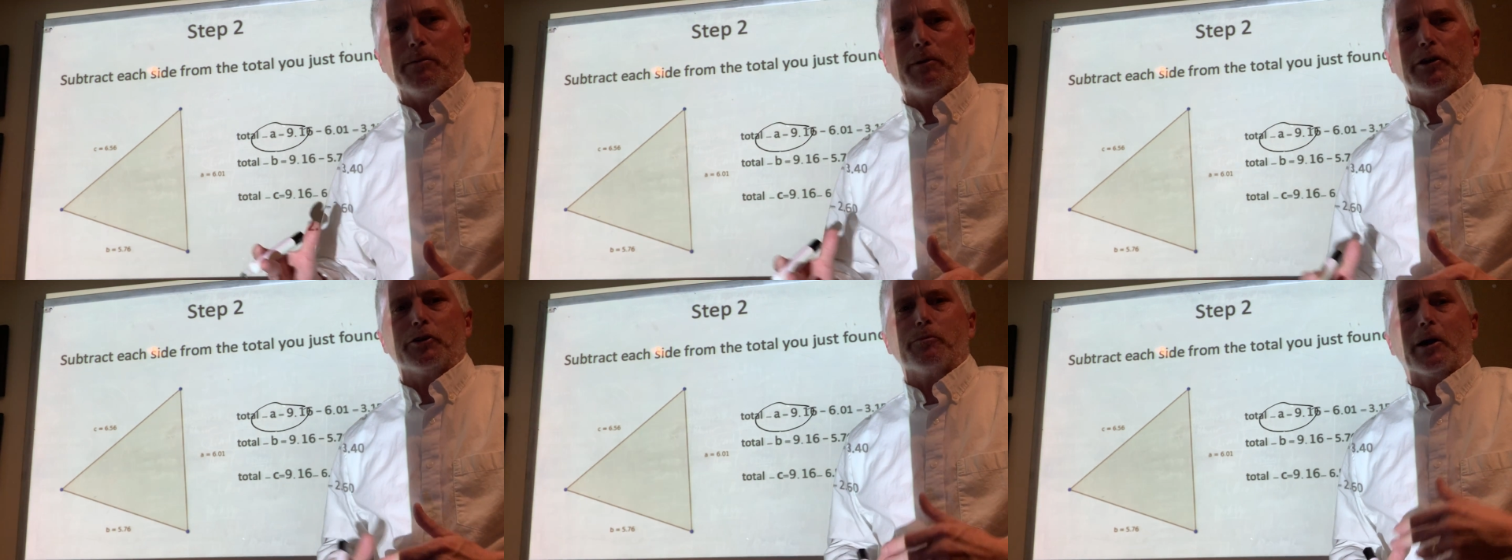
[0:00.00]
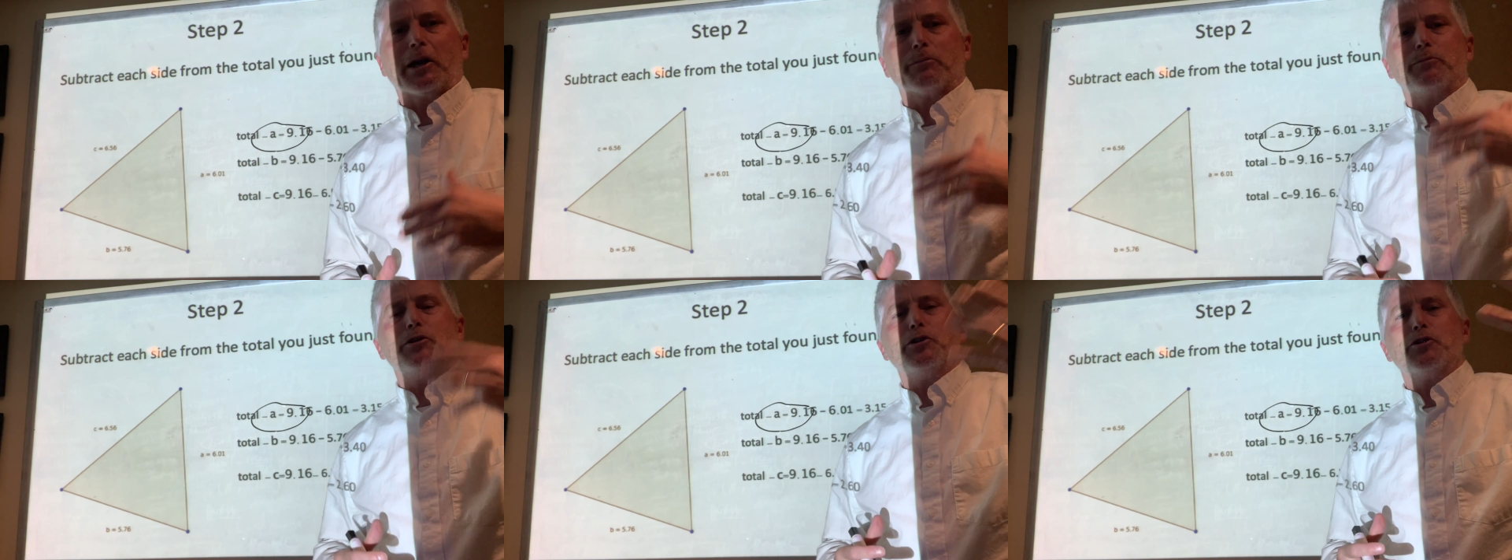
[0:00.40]
because my
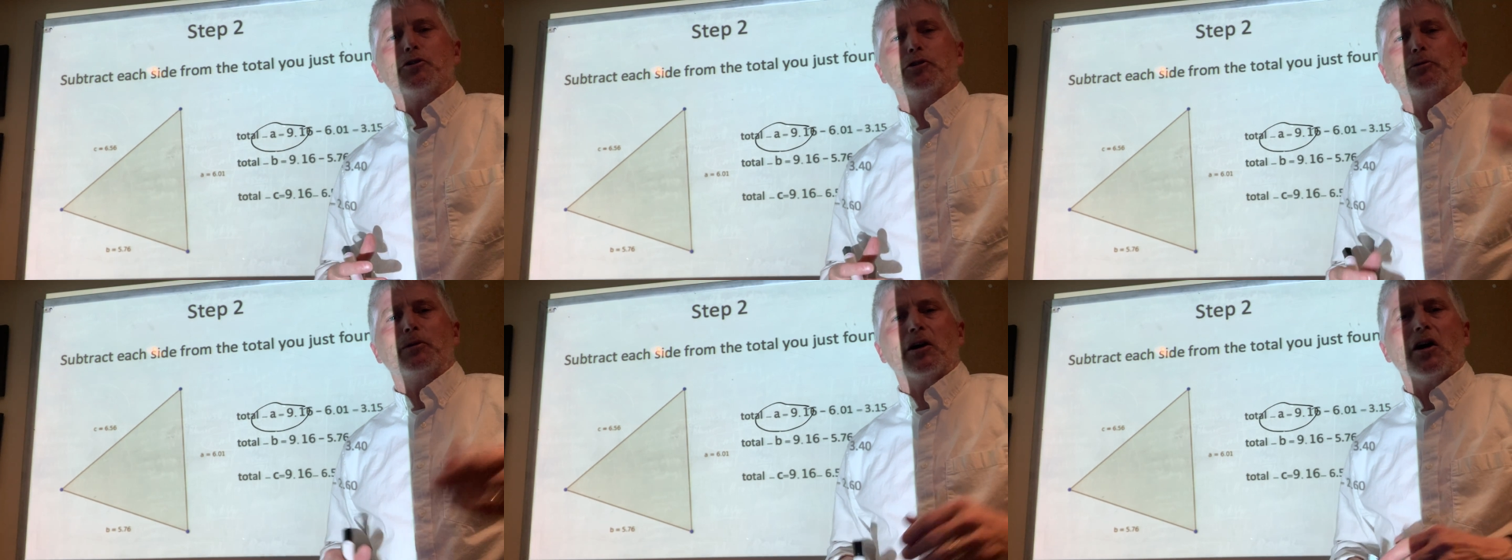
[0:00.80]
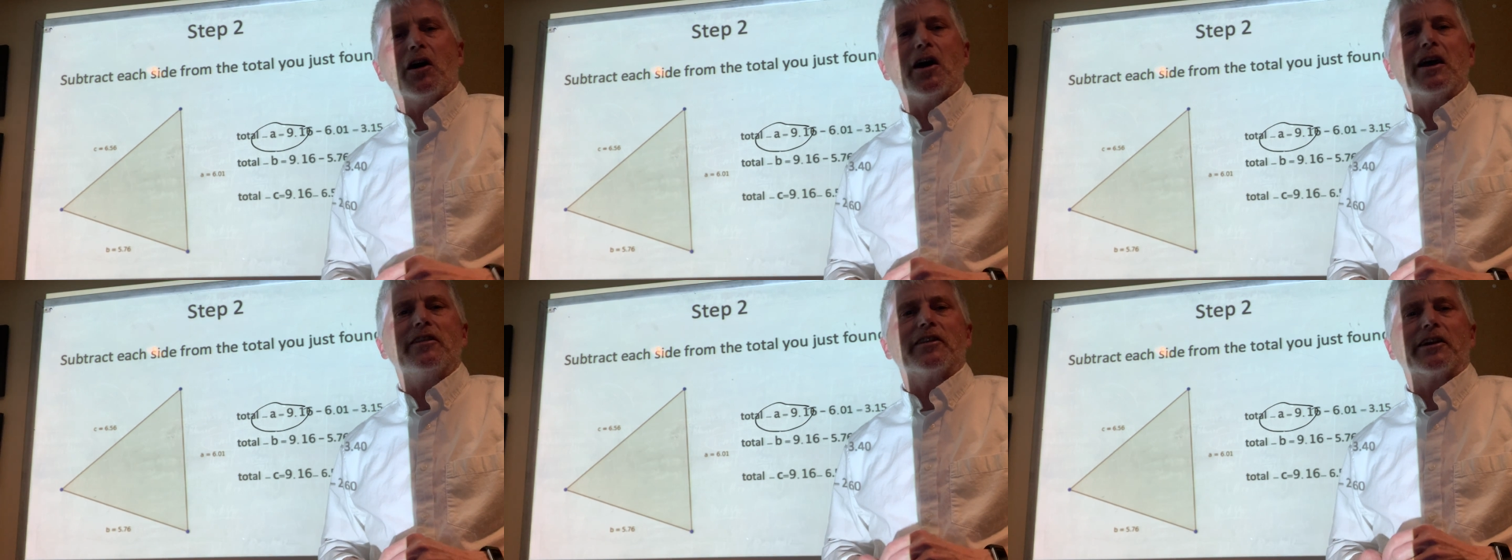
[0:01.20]
computer is
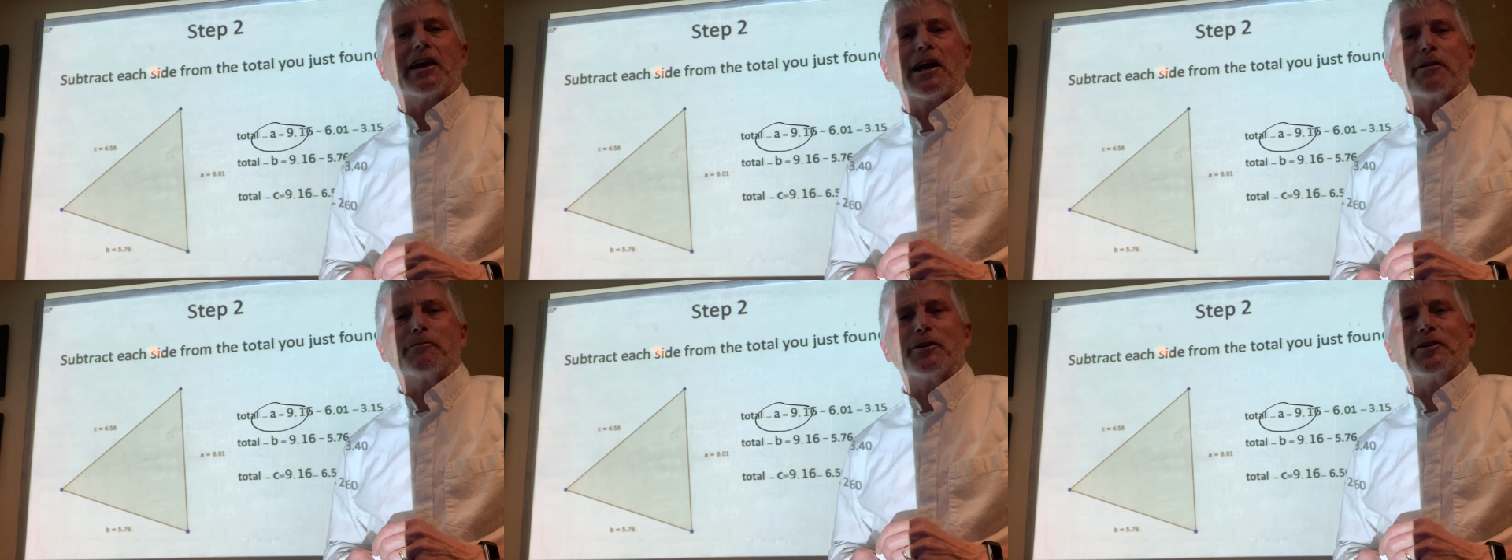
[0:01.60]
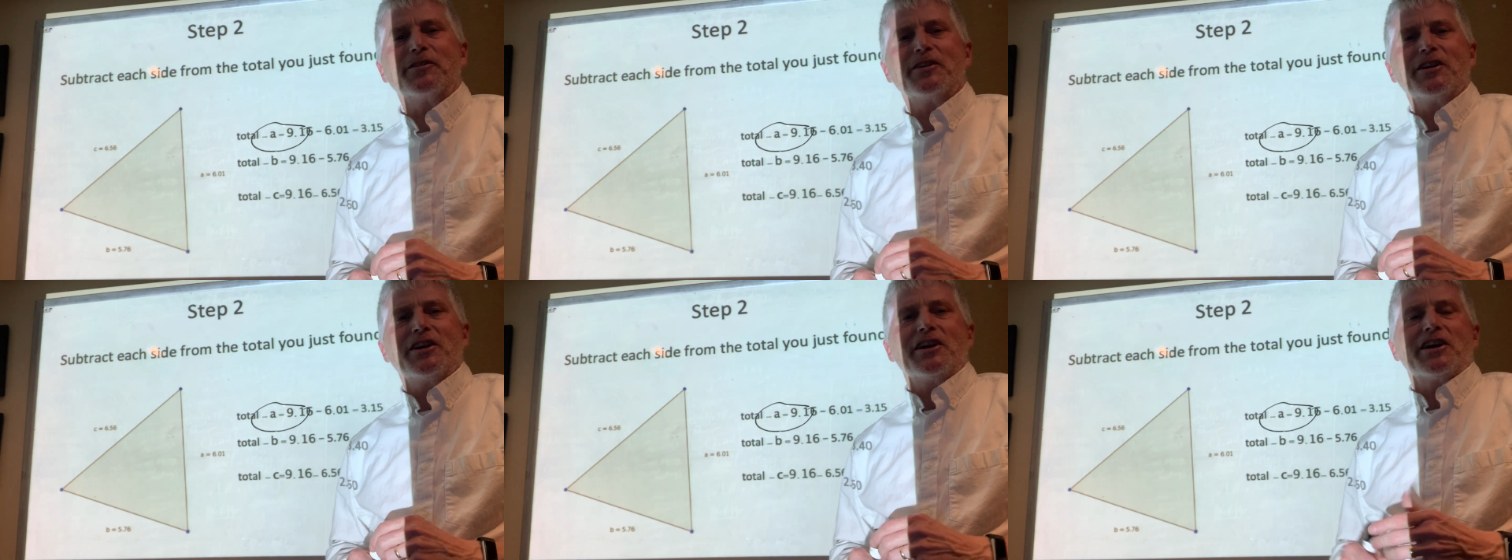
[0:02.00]
behind the camera
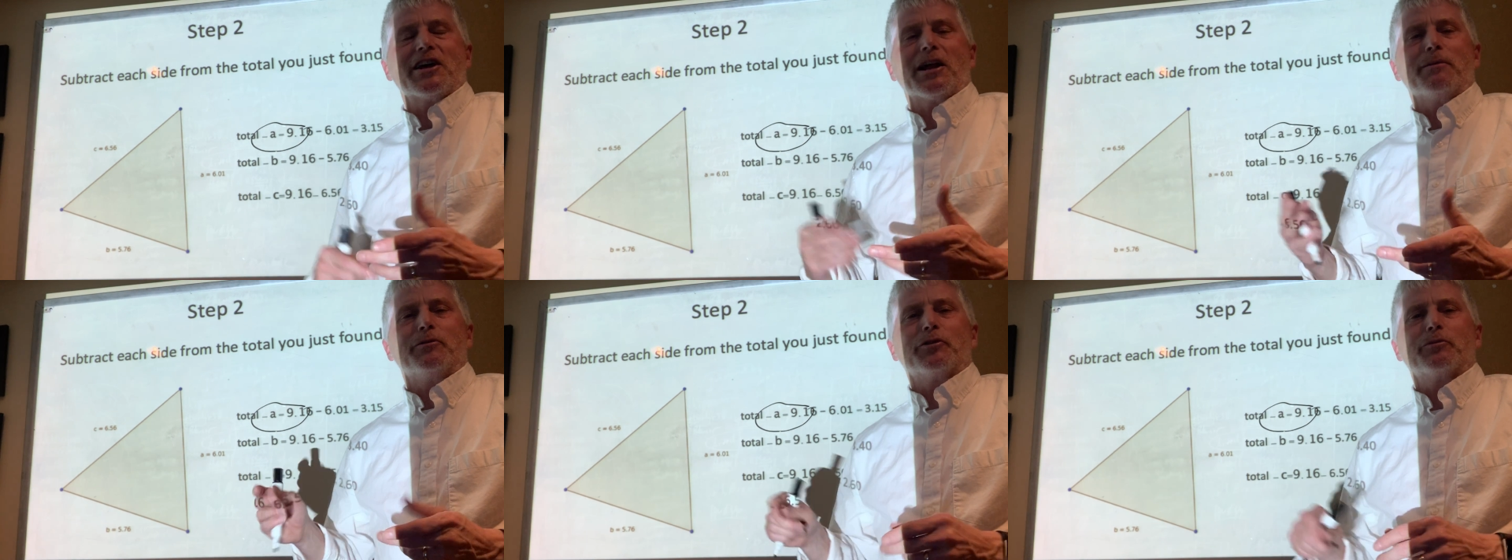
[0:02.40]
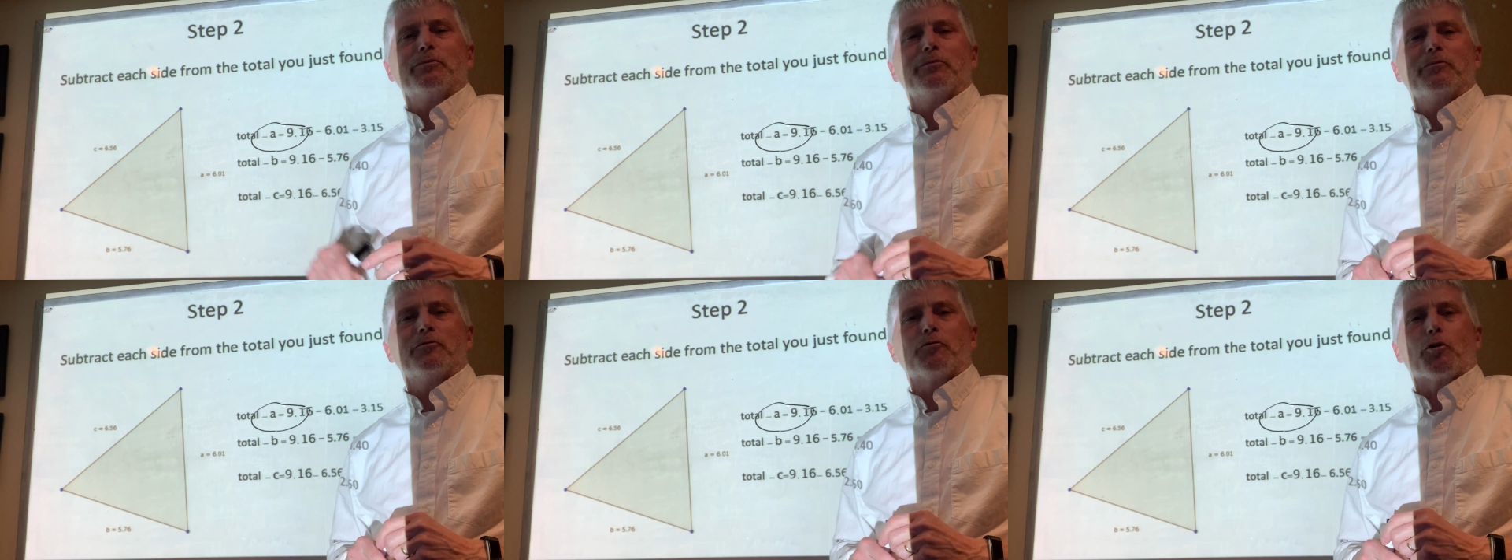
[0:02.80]
and I'm just
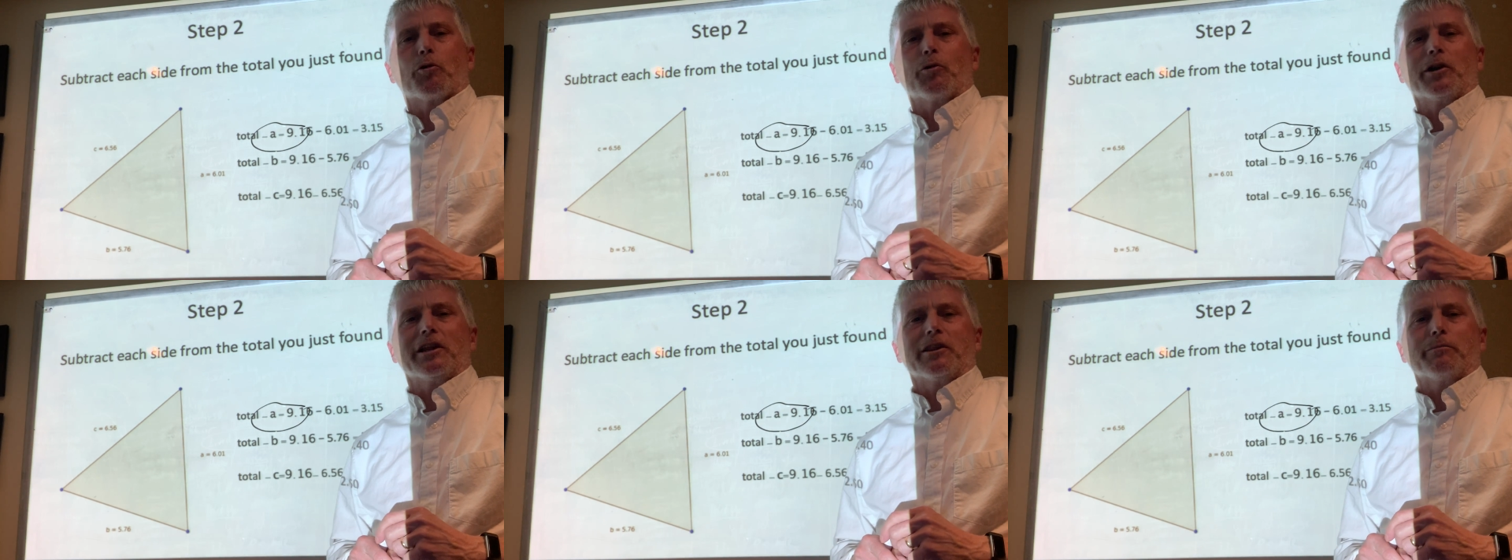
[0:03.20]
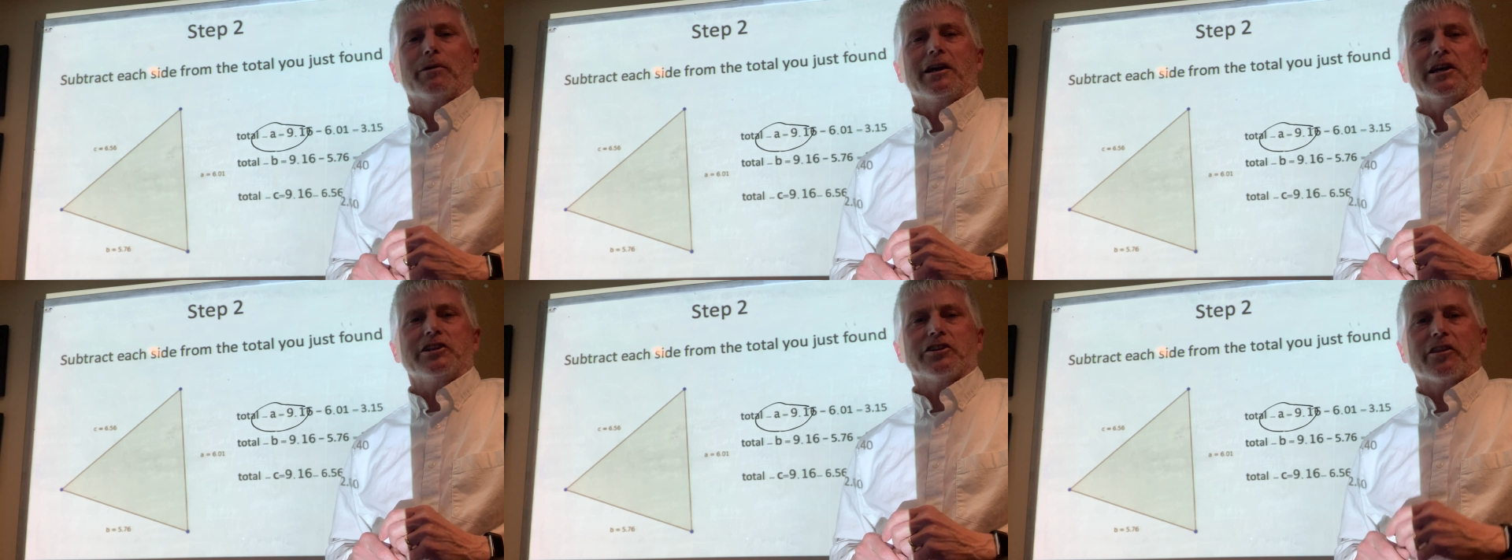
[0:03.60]
forwarding the
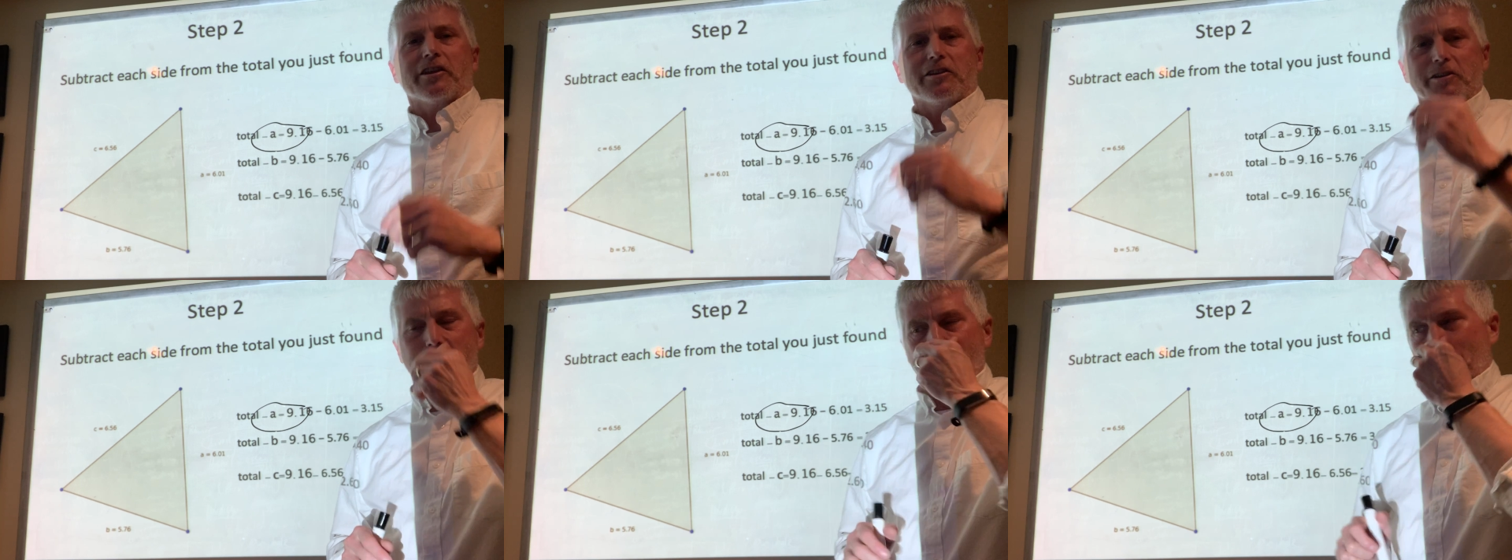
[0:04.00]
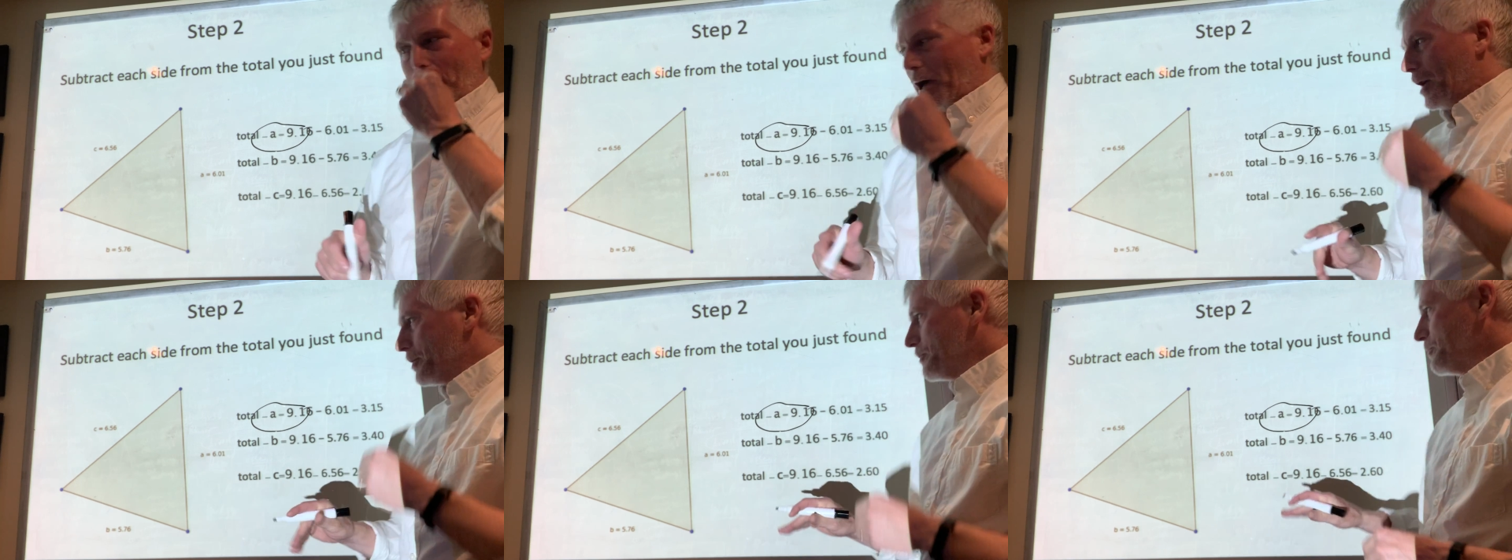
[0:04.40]
page. I think you know that.